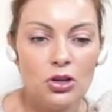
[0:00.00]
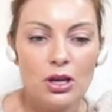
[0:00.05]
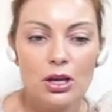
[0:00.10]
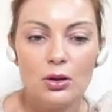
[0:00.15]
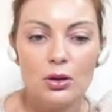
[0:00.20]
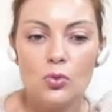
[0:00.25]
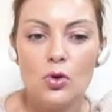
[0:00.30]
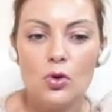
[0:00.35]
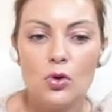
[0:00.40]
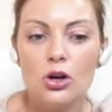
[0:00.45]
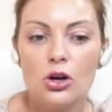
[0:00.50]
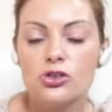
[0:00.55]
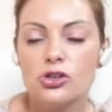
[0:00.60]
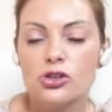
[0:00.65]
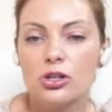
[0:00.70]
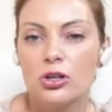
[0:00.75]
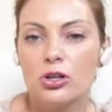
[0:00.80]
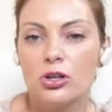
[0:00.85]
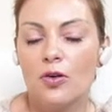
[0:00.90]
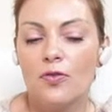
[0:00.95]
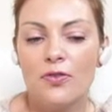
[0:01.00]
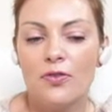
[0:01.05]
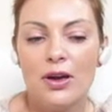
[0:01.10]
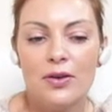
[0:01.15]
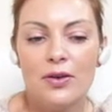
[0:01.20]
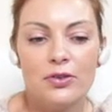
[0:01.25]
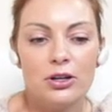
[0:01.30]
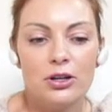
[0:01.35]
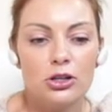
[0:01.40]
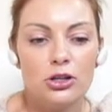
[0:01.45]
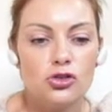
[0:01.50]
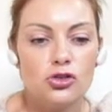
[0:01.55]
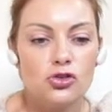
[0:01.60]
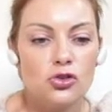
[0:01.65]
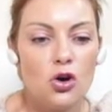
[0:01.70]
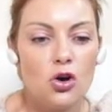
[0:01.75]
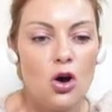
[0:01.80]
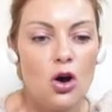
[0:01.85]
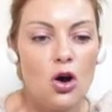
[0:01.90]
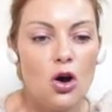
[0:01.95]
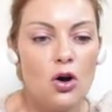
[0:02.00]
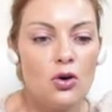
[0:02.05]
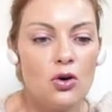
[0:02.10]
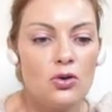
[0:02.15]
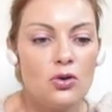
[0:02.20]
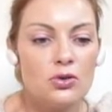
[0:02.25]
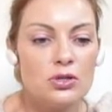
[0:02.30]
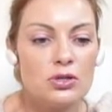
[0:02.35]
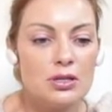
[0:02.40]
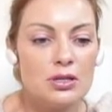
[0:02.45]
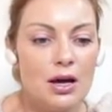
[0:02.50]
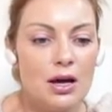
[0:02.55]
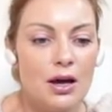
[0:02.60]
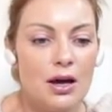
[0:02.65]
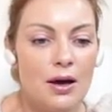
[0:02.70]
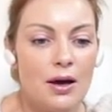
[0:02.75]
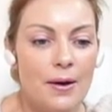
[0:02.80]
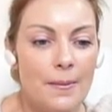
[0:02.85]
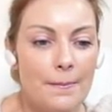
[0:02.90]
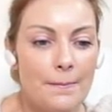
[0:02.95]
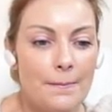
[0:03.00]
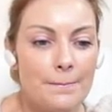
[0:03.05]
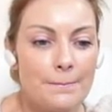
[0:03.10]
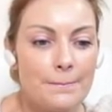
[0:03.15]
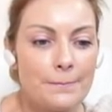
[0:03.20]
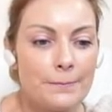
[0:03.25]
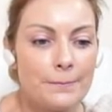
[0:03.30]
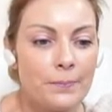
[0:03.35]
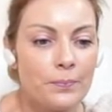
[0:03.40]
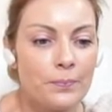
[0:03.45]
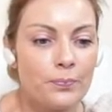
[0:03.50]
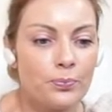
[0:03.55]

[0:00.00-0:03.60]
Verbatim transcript: you can watch your favorite shows. Um,